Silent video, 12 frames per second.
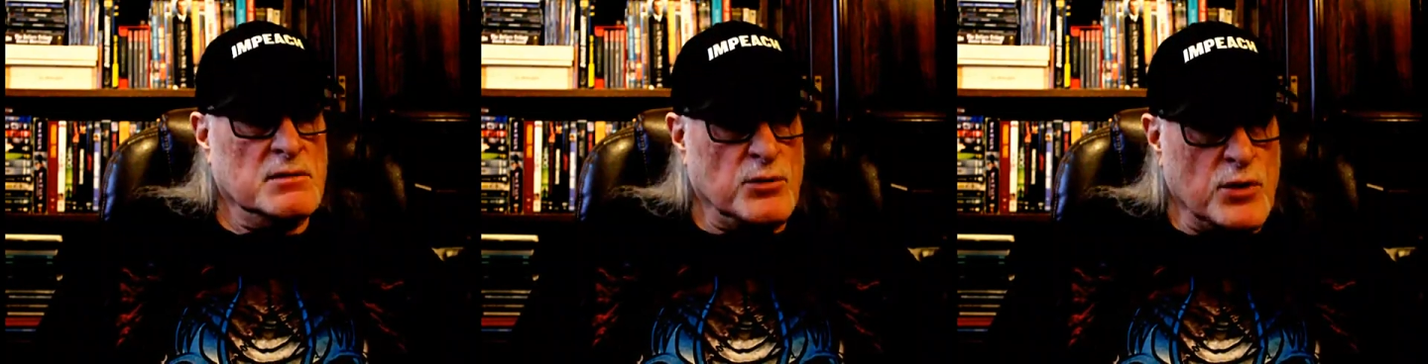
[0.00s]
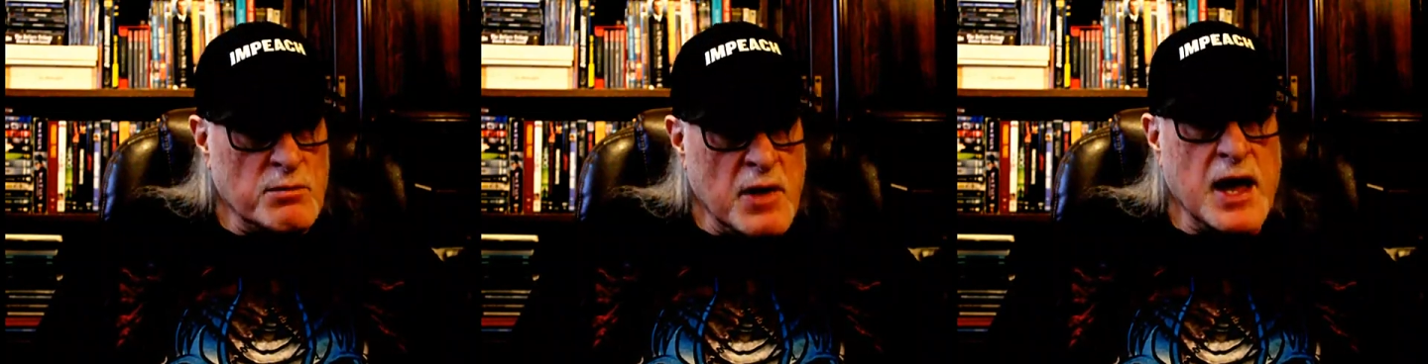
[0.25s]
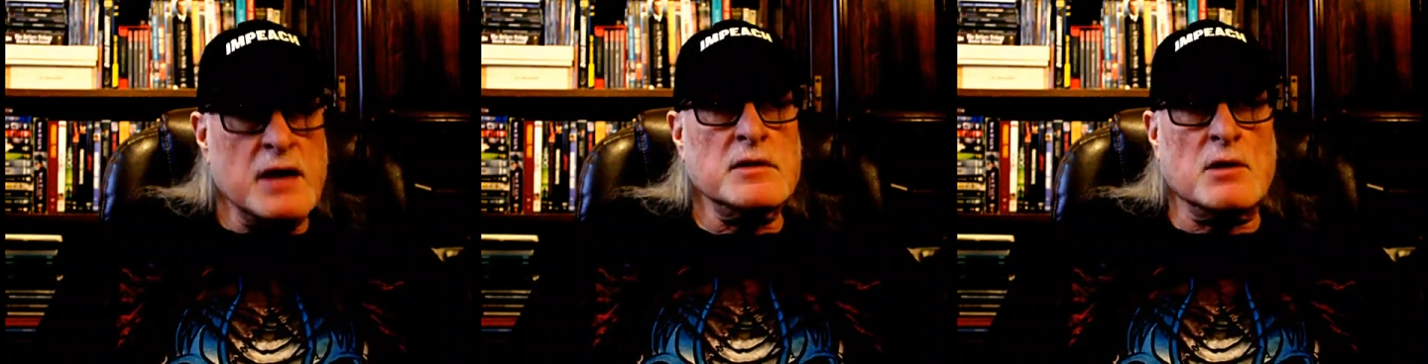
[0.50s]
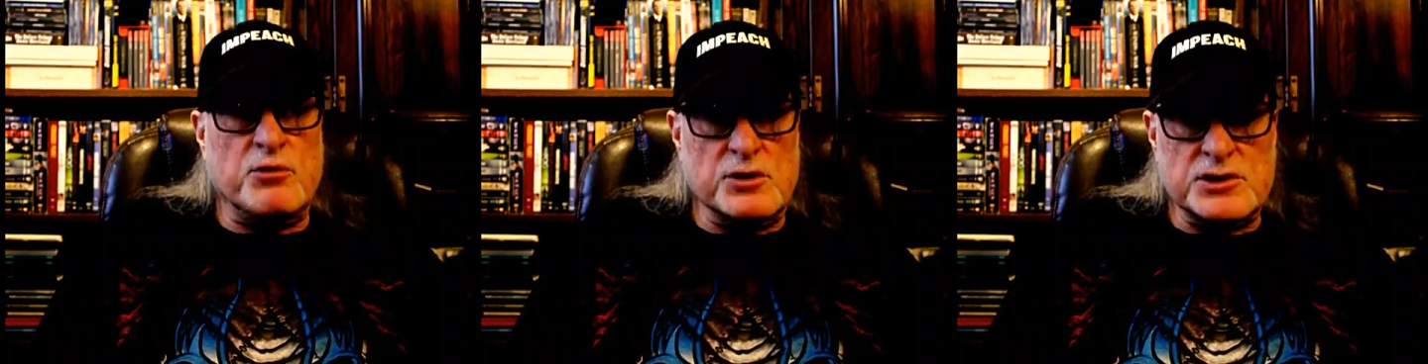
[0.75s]
we may
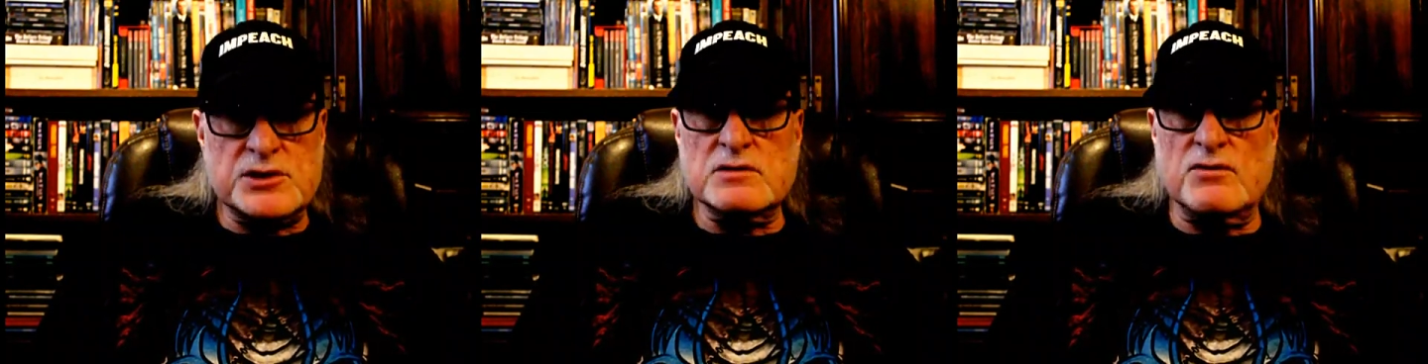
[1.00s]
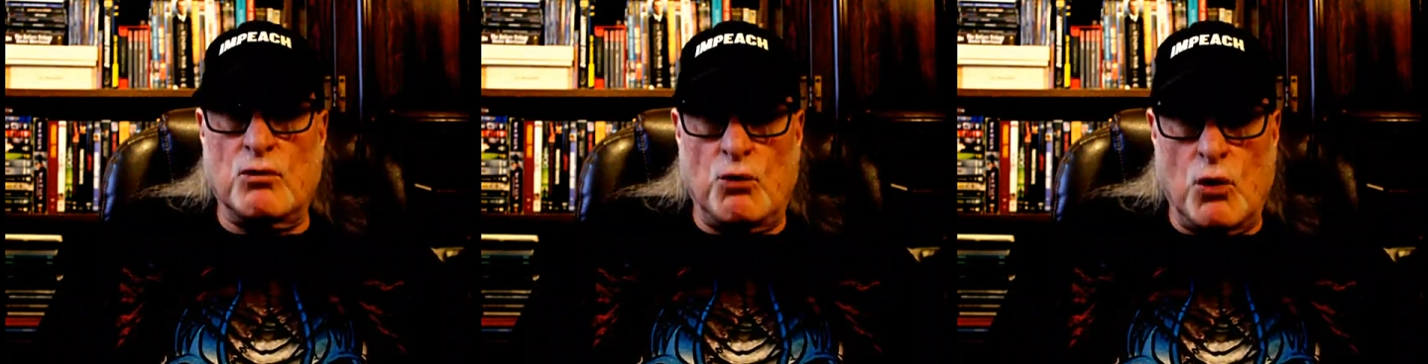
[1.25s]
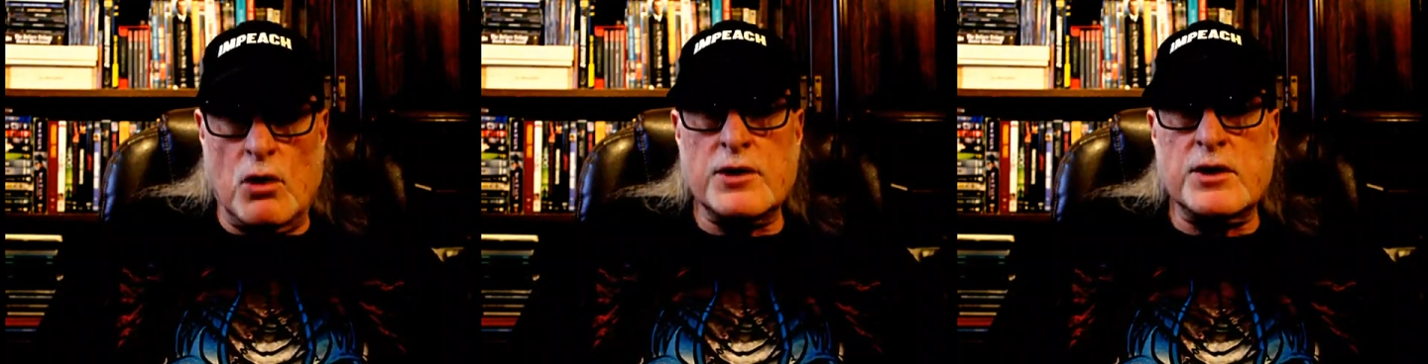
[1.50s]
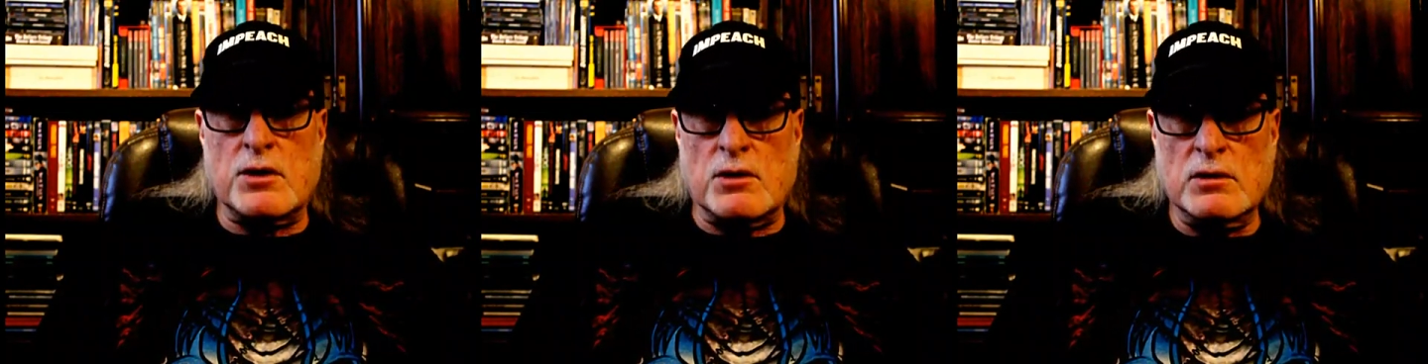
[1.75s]
end up with a civil war
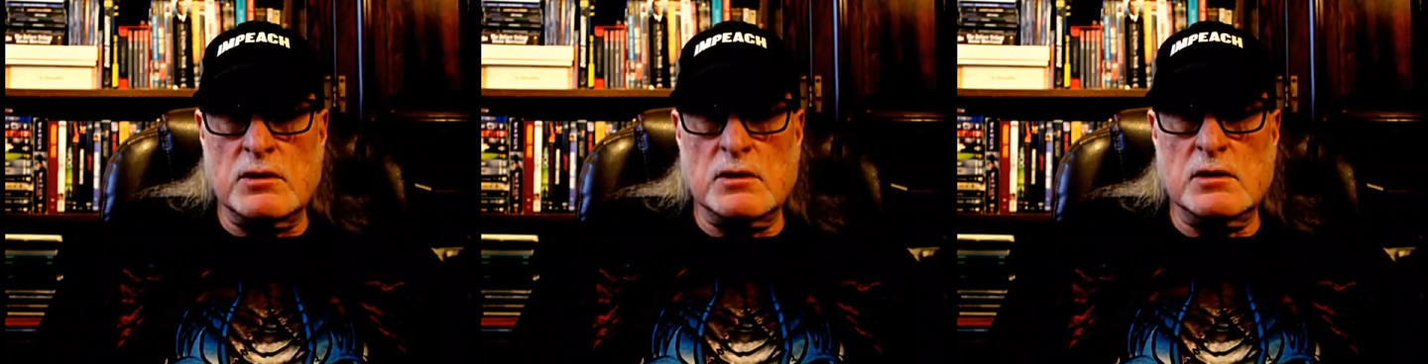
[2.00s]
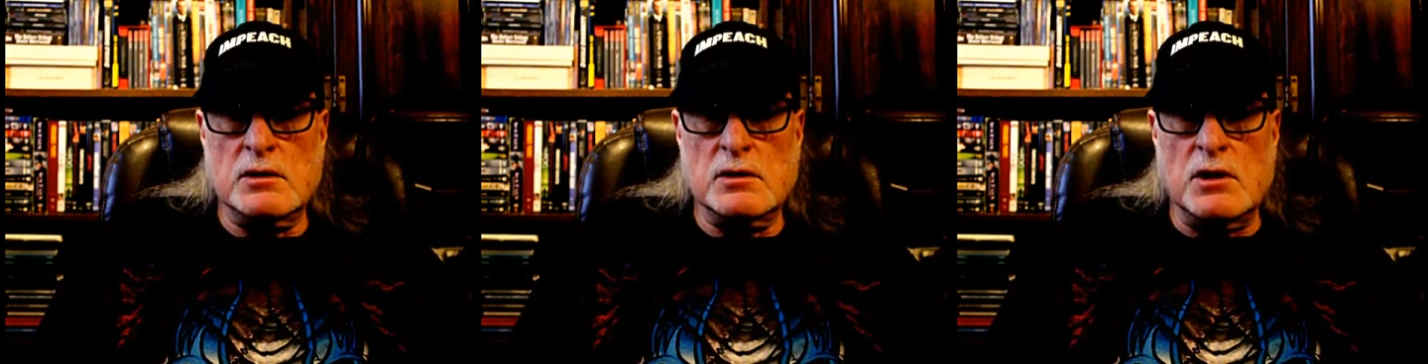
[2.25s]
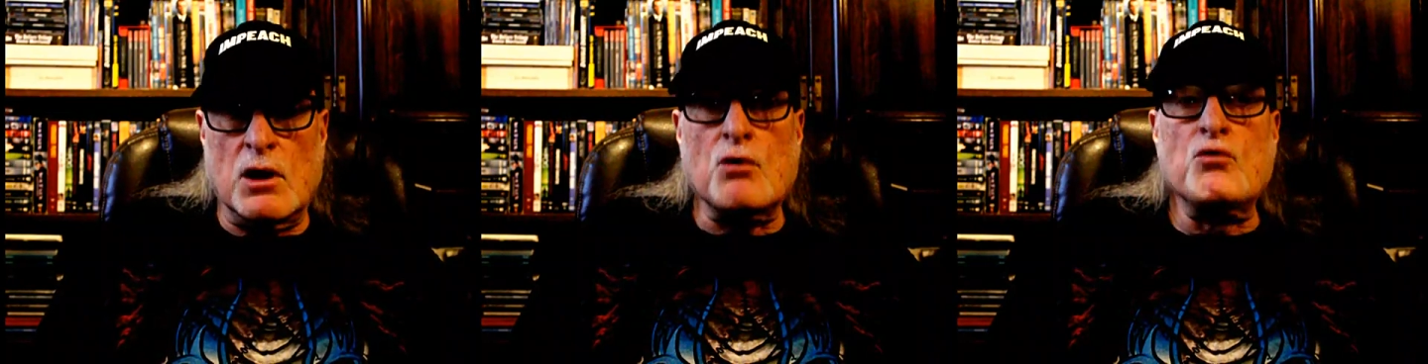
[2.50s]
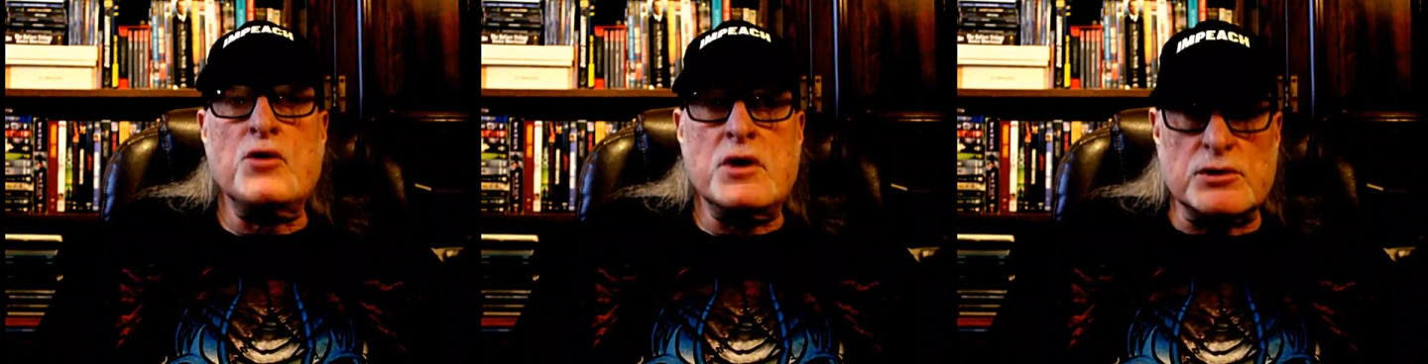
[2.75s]
here, a
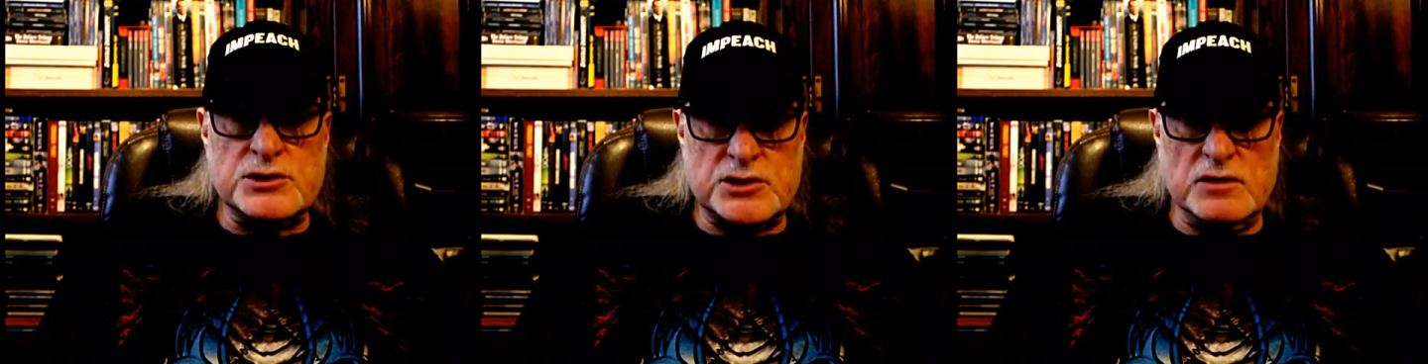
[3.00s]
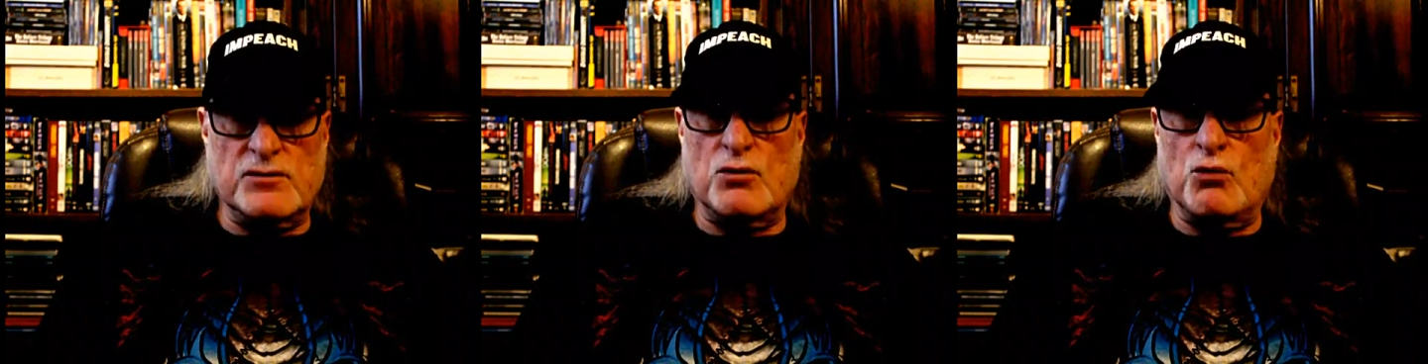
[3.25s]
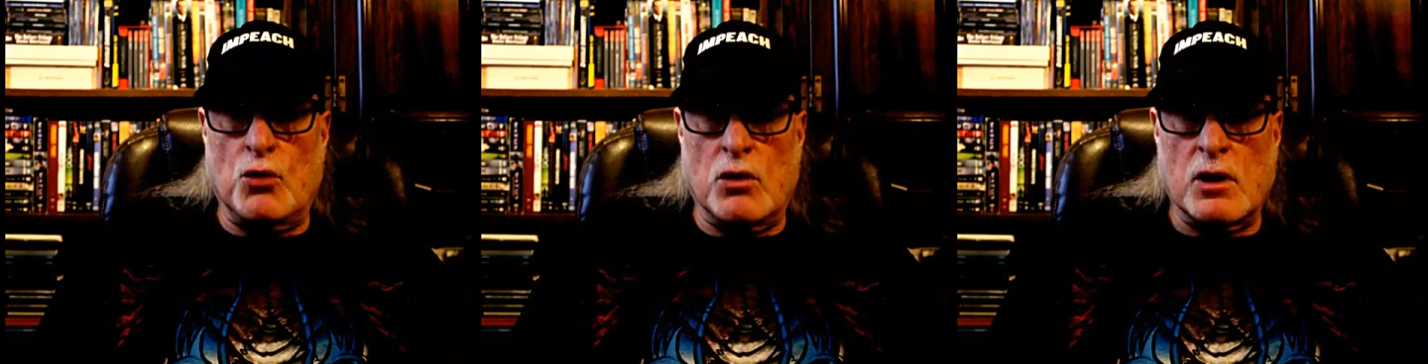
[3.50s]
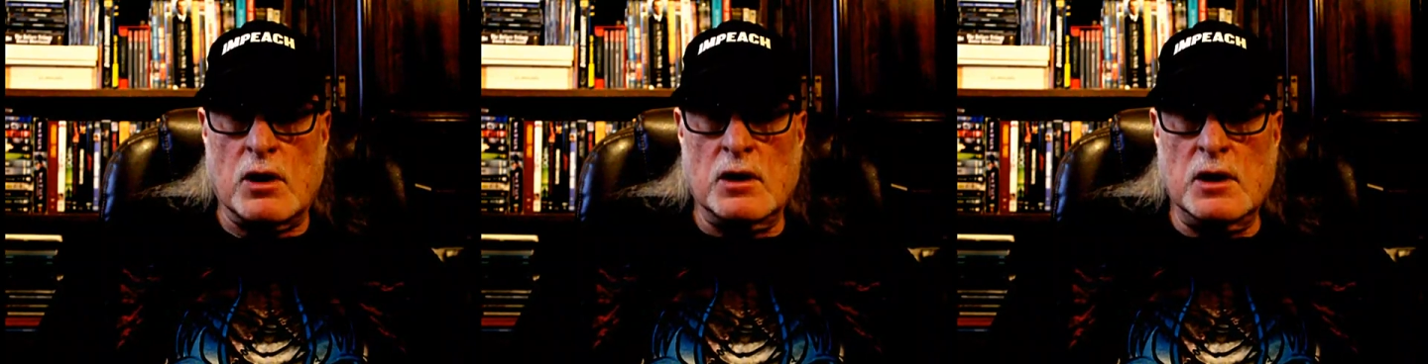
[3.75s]
real civil
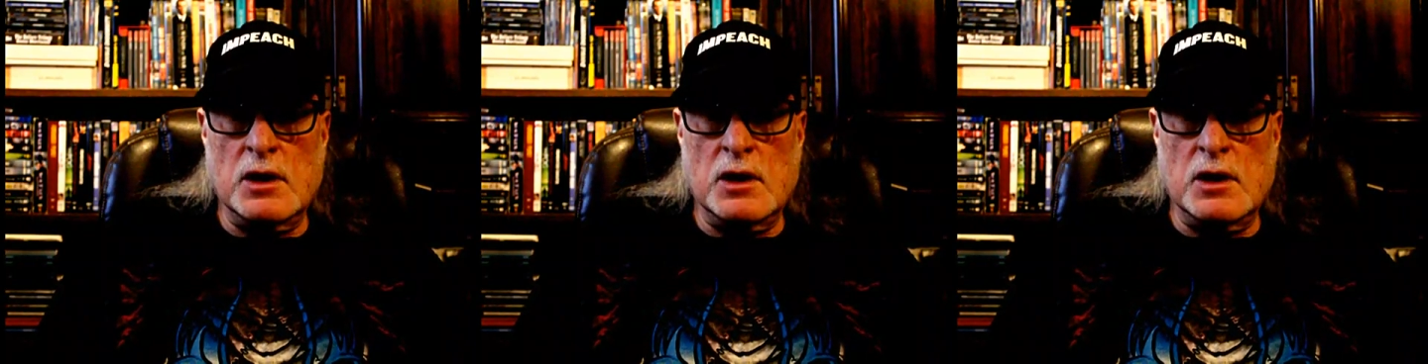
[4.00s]
war.